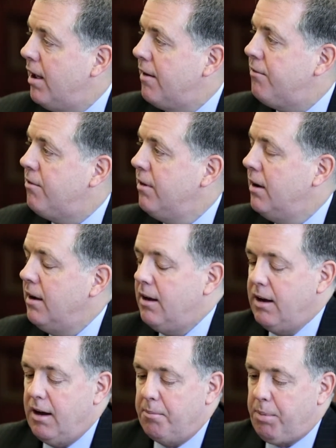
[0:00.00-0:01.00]
They've
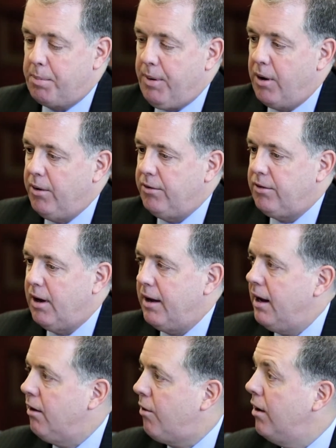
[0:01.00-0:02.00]
proposed
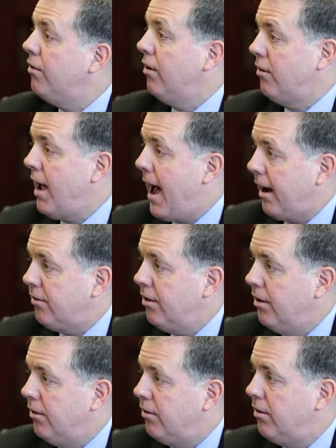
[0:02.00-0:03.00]
increasing
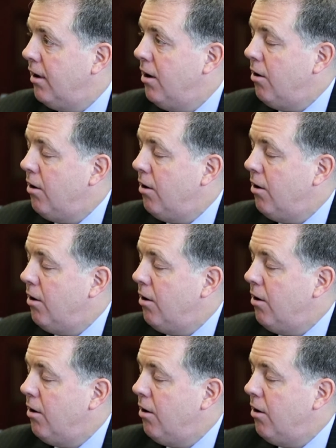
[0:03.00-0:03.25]
taxes